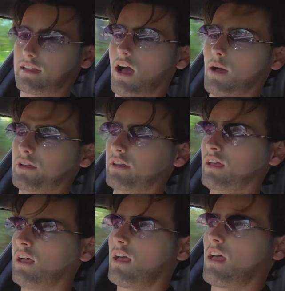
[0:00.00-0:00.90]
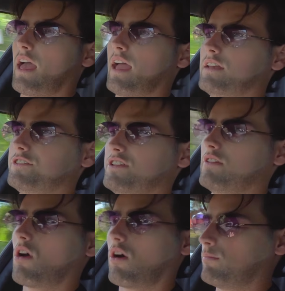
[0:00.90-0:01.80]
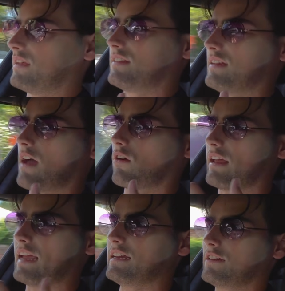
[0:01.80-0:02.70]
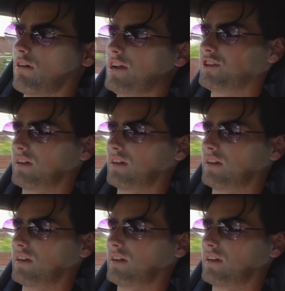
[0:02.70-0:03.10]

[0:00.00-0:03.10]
Kardon, and you're not missing out on any creature